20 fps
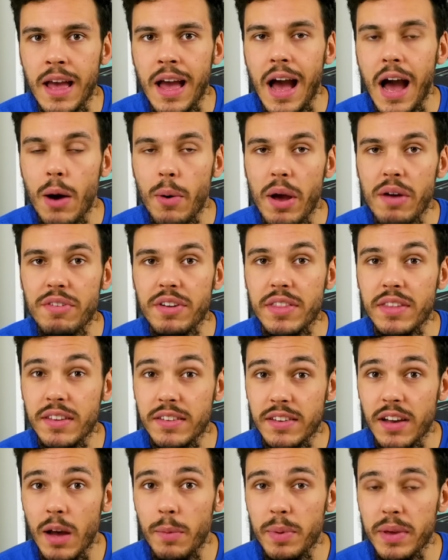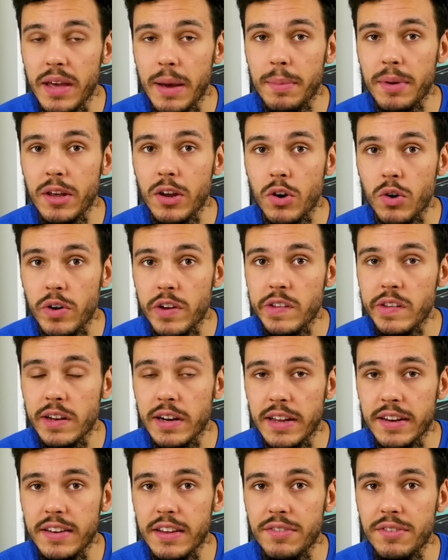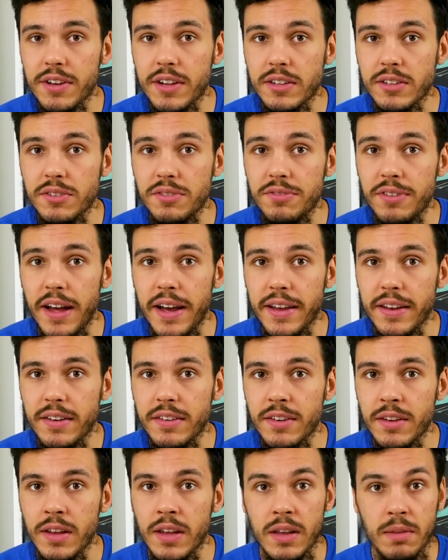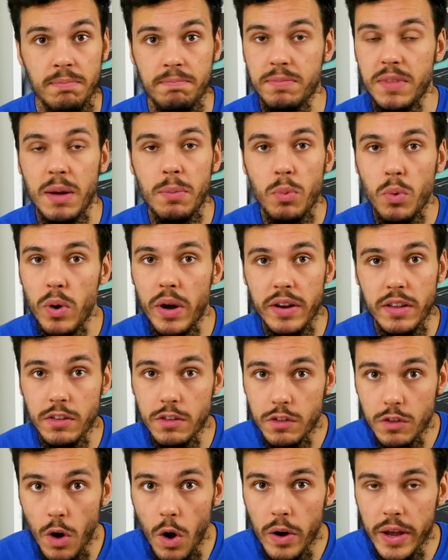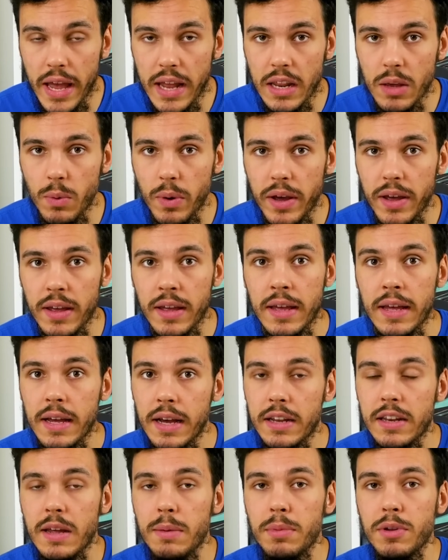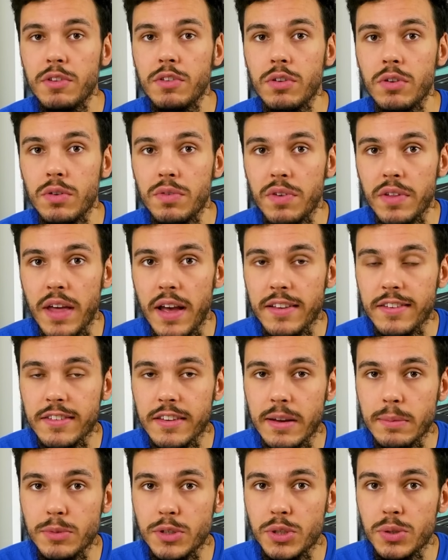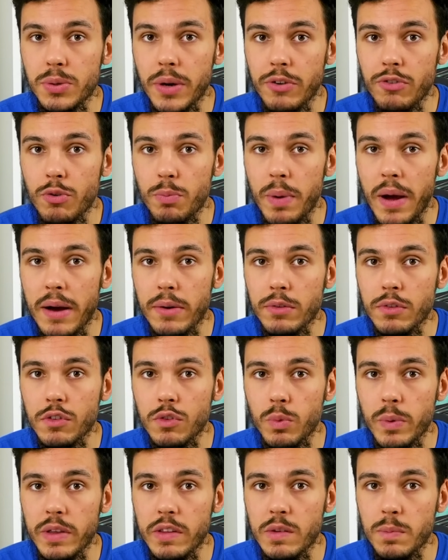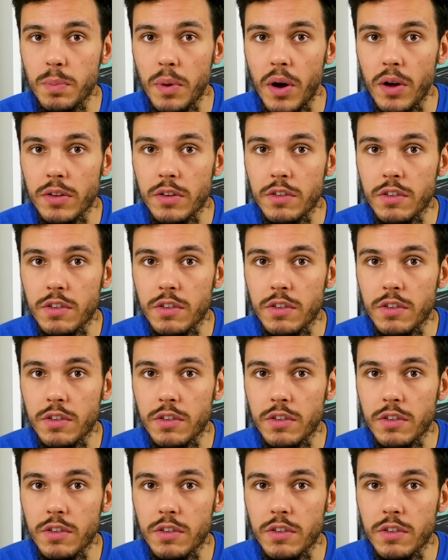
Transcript: However, these are becoming increasingly difficult to find, number one, in stock anywhere, and number two, for that sub 200 pound sweet spot.